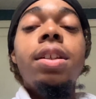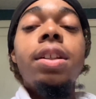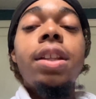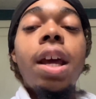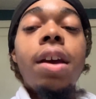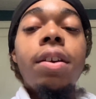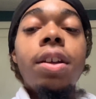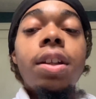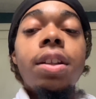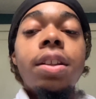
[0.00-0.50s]

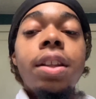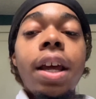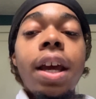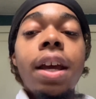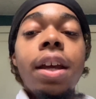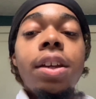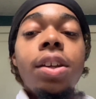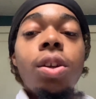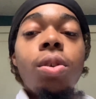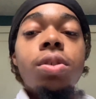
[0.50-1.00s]
that
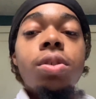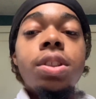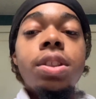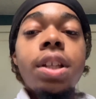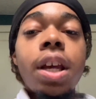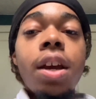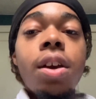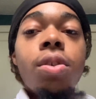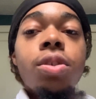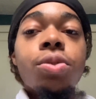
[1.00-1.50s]
that your
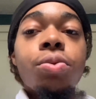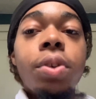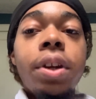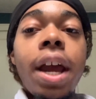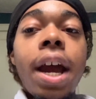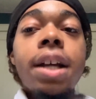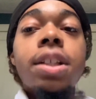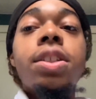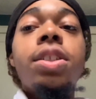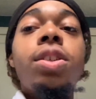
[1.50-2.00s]
sales
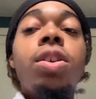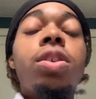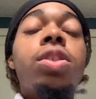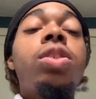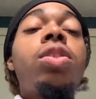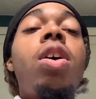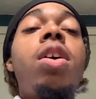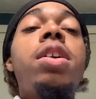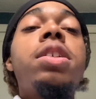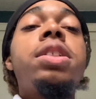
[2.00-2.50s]
react to your
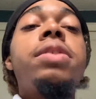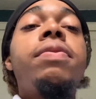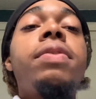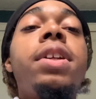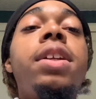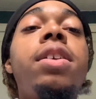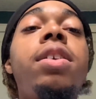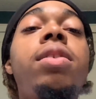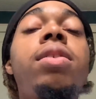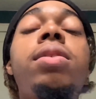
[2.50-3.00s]
thoughts
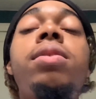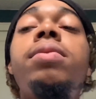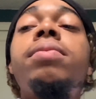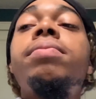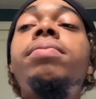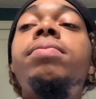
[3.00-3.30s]
video.